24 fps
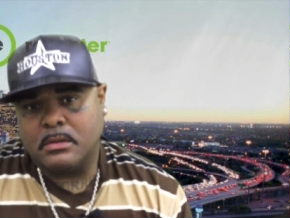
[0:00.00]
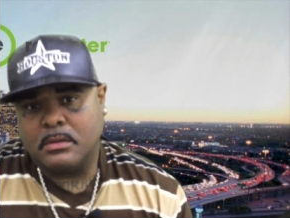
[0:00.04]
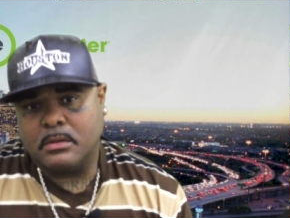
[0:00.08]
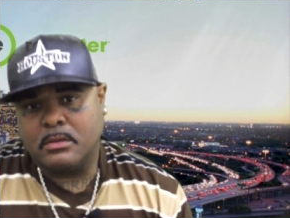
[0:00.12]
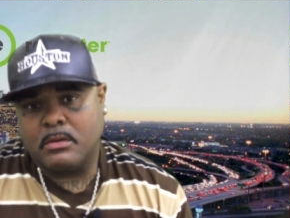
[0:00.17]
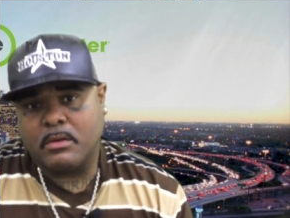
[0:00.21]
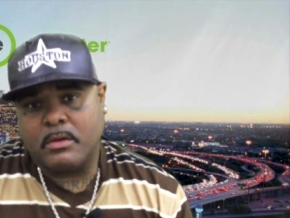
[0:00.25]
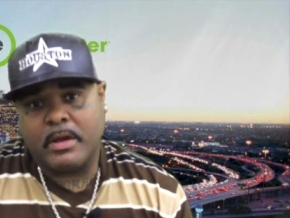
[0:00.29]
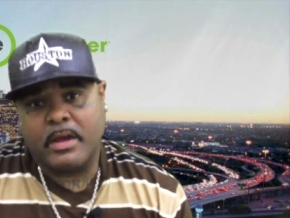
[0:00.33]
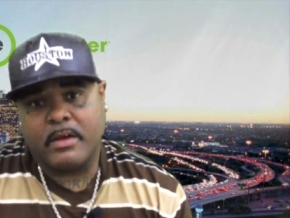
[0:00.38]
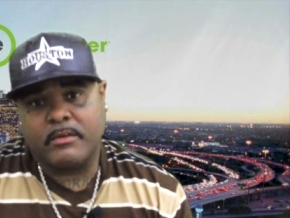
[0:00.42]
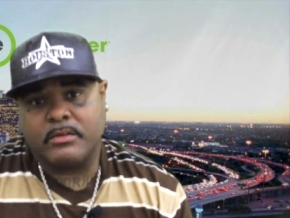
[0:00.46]

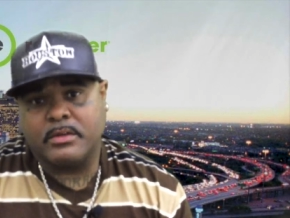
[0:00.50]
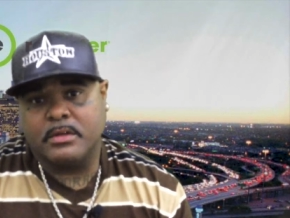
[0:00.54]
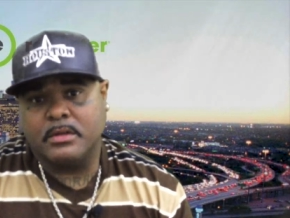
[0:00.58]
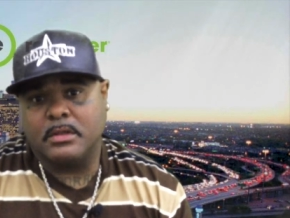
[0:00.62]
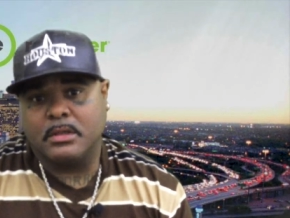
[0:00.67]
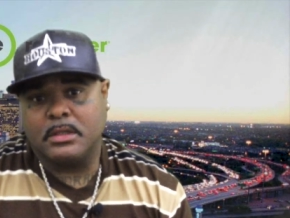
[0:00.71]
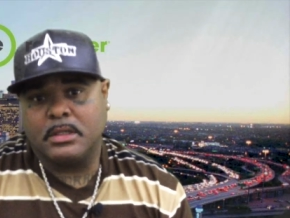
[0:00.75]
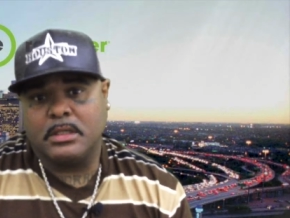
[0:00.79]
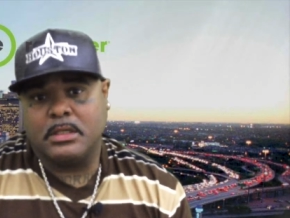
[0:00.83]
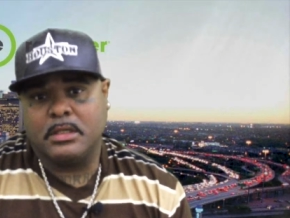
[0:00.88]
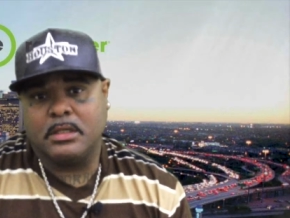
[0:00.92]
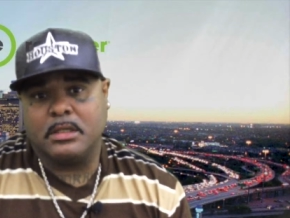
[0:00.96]
You don't have
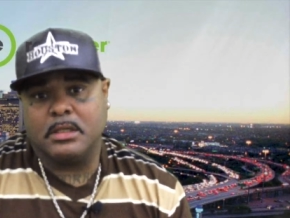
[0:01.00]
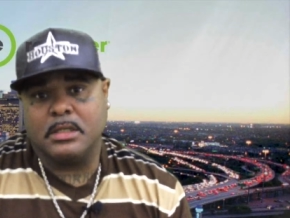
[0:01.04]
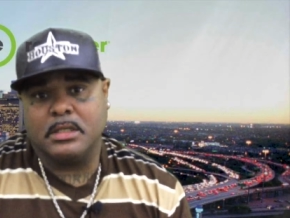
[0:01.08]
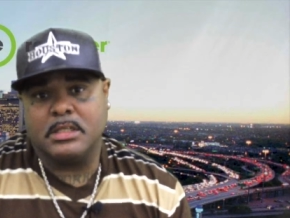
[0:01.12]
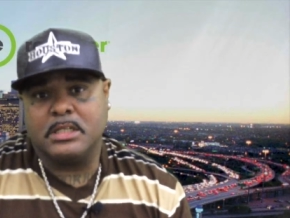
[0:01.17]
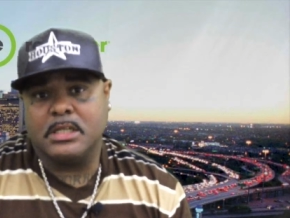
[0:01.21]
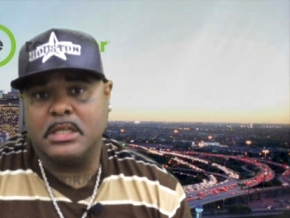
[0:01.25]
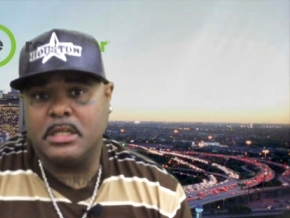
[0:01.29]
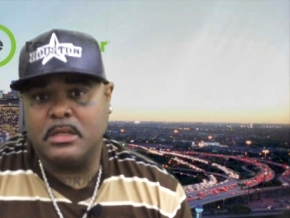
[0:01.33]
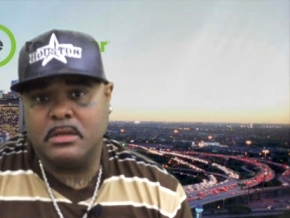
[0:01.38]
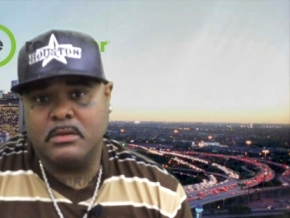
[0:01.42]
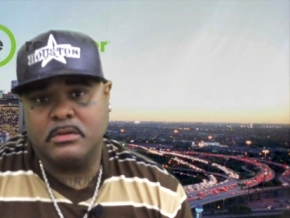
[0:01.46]
to
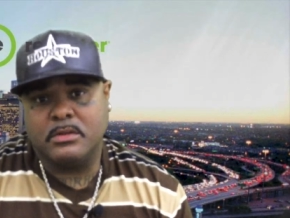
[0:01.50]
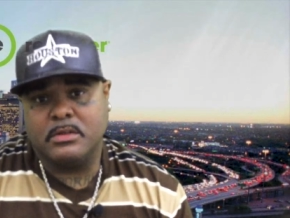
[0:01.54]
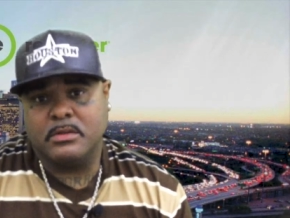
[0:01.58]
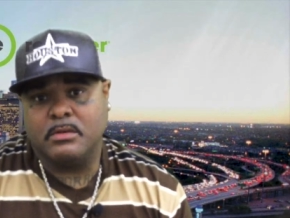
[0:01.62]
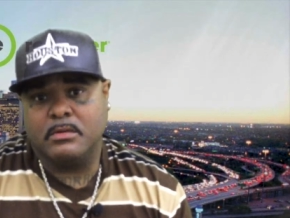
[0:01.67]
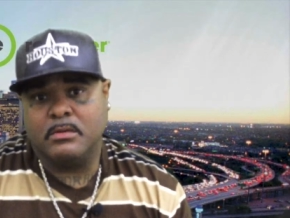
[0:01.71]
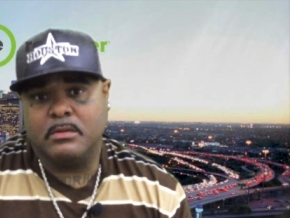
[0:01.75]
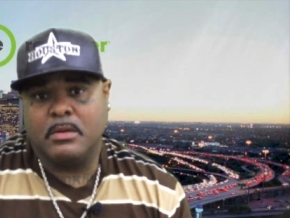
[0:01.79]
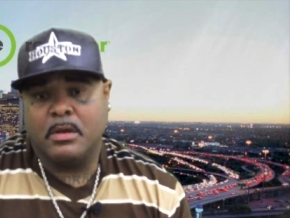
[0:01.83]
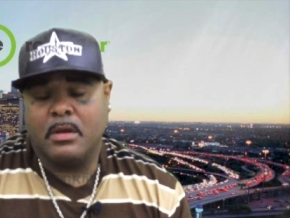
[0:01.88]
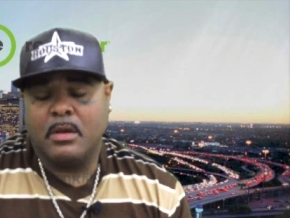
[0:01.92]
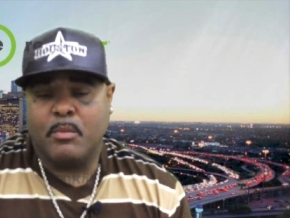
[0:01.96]
continue
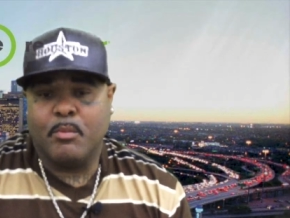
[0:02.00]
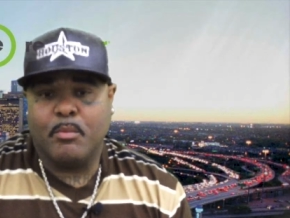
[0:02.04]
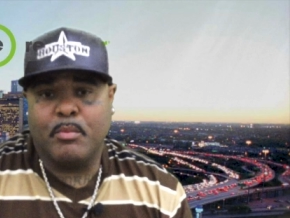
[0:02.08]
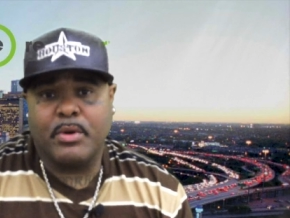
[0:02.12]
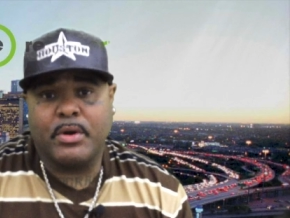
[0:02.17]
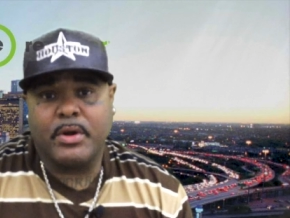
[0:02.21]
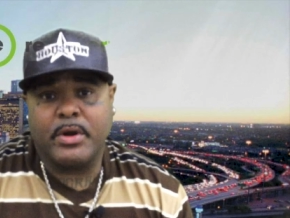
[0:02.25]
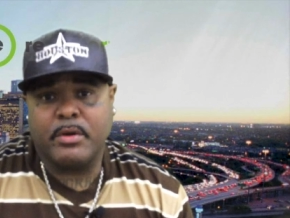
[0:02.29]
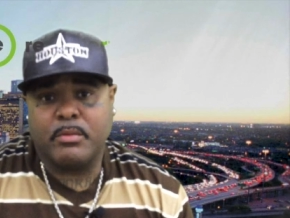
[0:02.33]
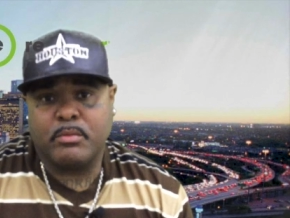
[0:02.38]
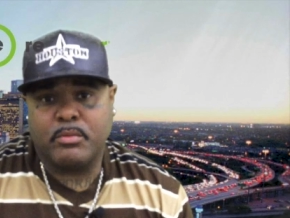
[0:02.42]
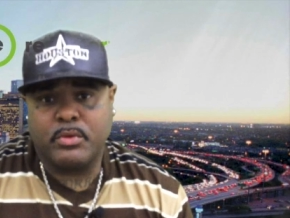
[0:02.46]
to
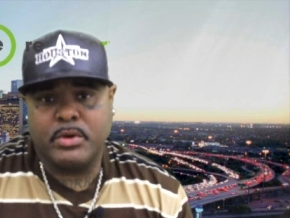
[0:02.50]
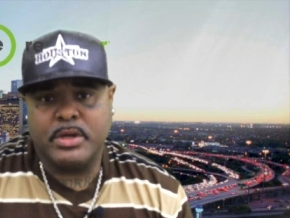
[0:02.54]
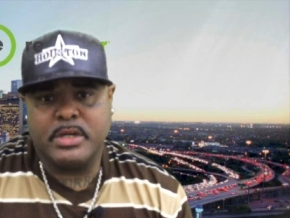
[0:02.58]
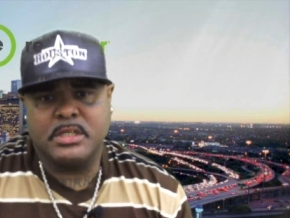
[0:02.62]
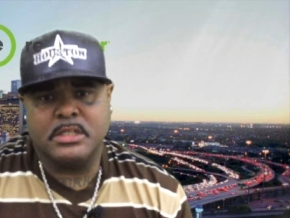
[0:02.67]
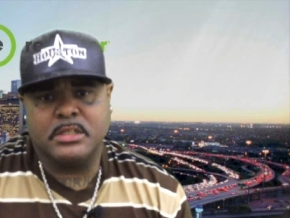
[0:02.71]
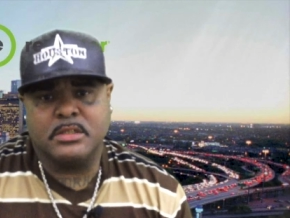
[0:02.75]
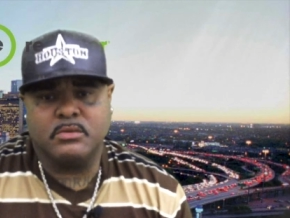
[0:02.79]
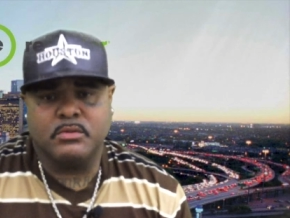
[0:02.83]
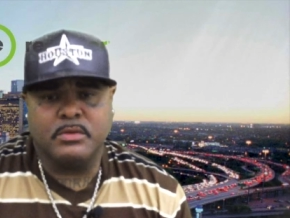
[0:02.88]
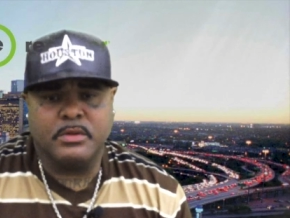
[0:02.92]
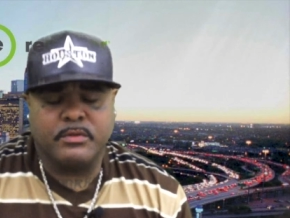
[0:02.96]
burn
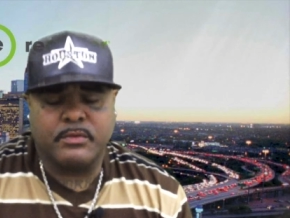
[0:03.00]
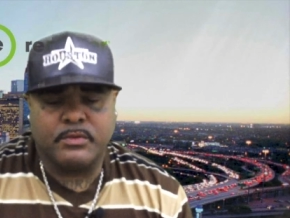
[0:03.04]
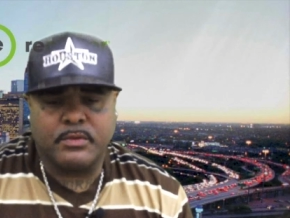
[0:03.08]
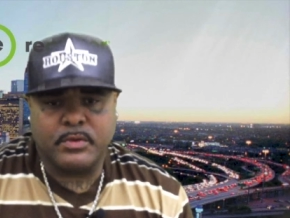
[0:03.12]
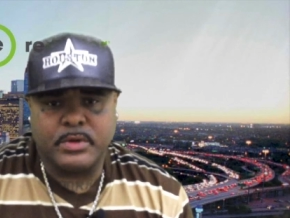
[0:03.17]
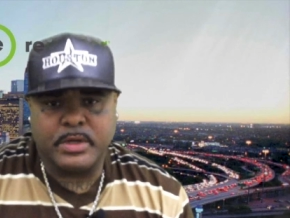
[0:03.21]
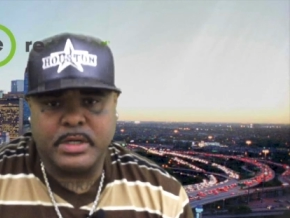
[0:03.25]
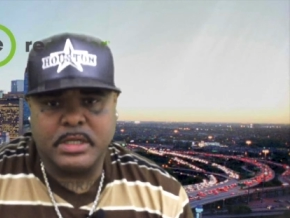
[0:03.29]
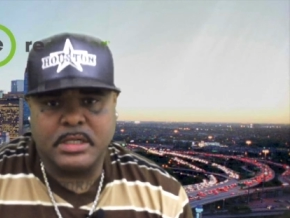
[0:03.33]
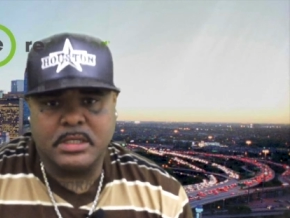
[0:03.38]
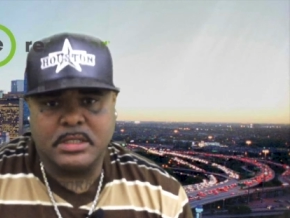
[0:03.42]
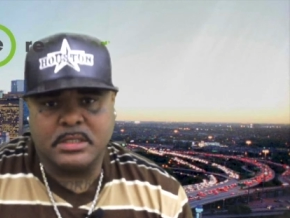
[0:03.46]
bridges with
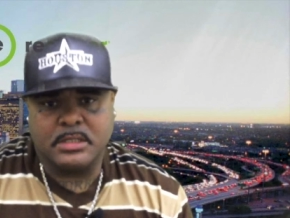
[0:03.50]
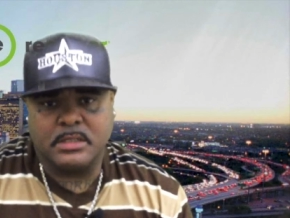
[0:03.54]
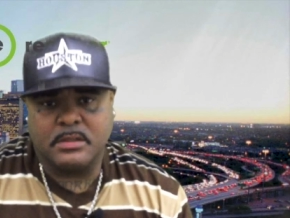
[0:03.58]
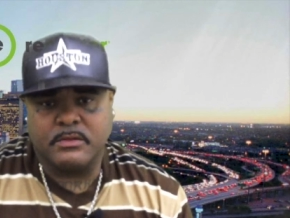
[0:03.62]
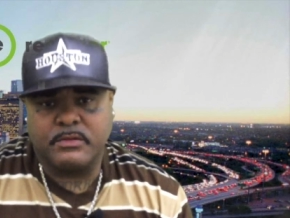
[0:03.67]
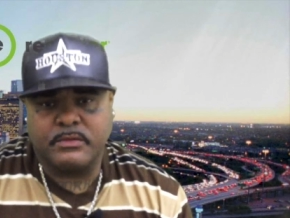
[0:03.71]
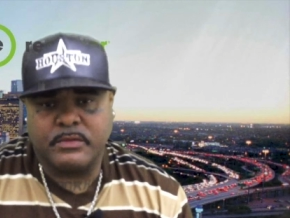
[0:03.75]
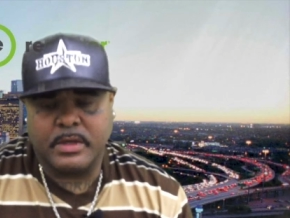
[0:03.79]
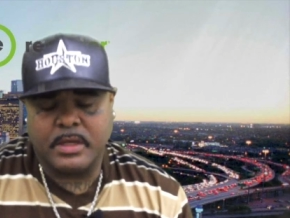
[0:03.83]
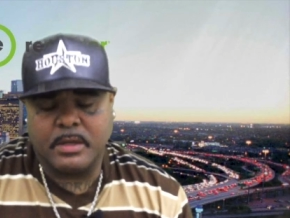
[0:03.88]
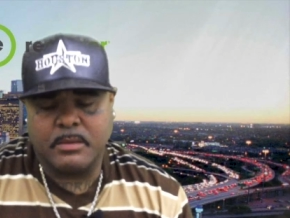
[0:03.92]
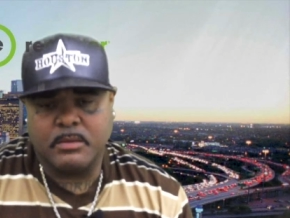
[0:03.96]
friends
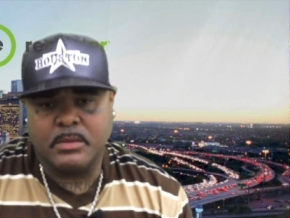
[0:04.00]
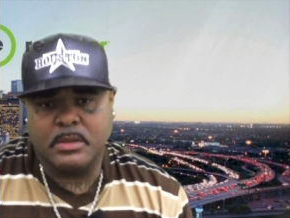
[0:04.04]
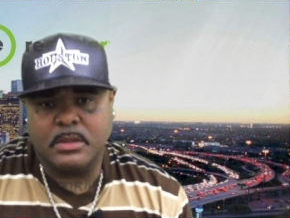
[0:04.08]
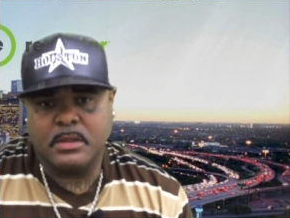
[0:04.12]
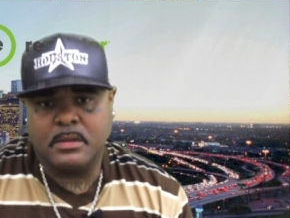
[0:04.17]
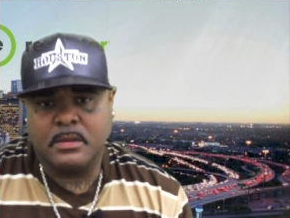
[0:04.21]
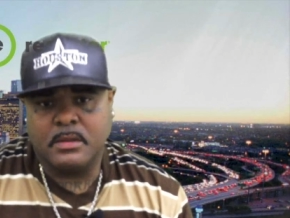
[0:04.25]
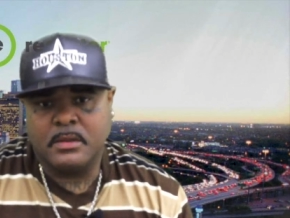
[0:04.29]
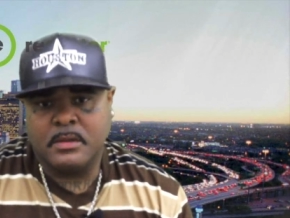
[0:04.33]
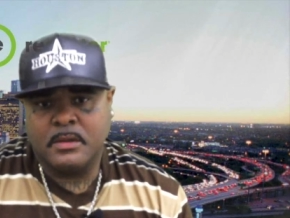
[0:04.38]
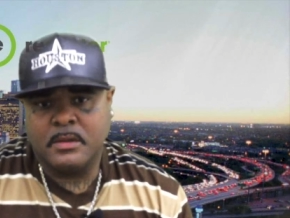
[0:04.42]
and family.